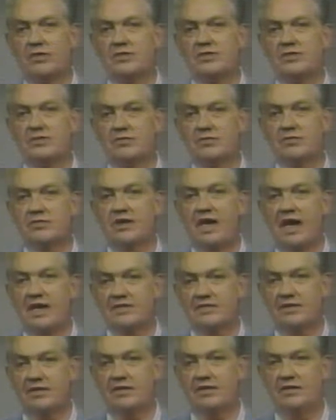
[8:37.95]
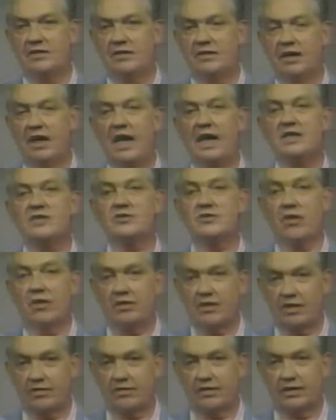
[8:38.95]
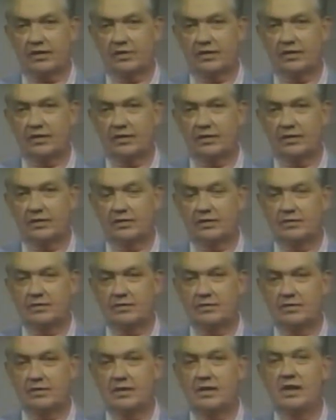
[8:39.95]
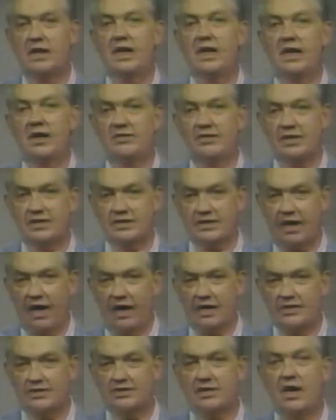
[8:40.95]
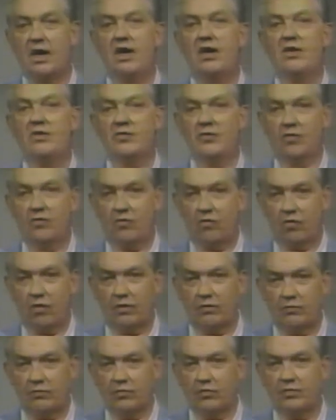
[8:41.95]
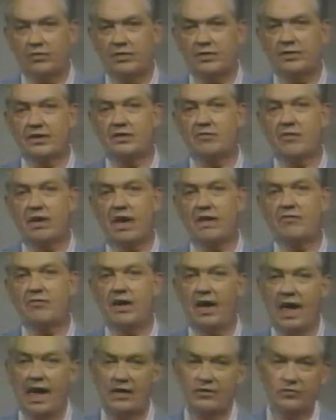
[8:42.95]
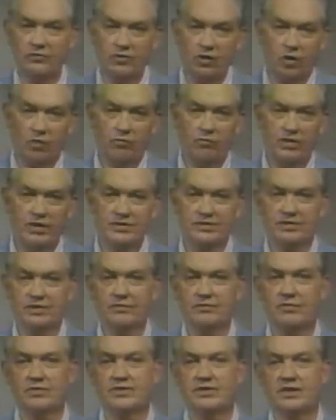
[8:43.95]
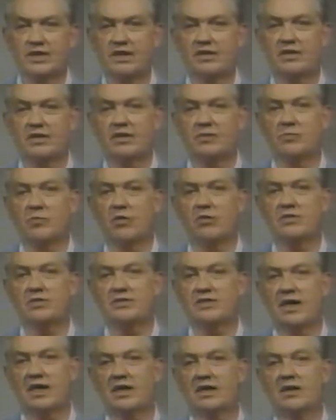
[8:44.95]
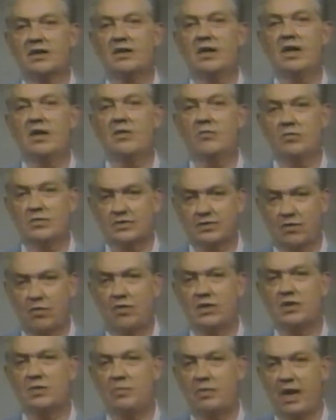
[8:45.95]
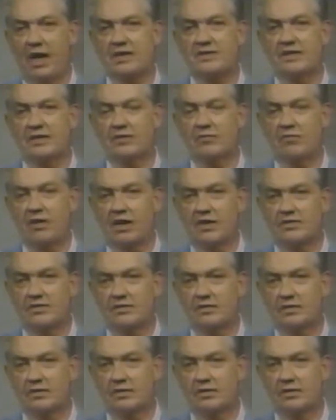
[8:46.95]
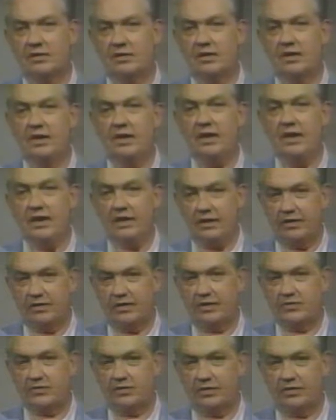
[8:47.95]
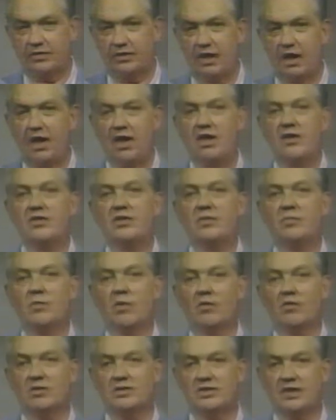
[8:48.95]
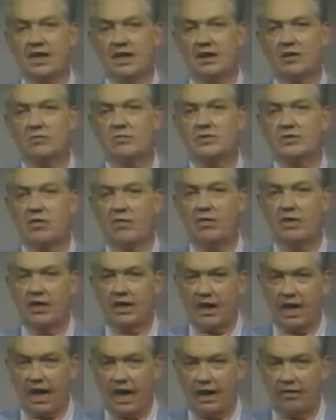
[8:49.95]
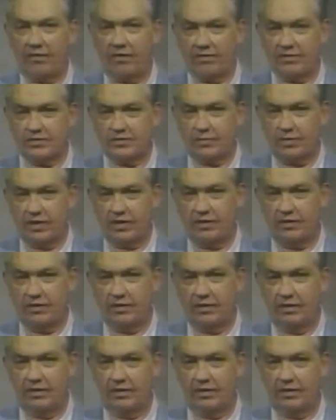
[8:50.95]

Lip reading: the student exited and saw nothing. In this case, the court ruled that the driver had no reason to foresee that the motorcycle was going to pass on the right. In addition, the motorcycle was going at a high rate of speed.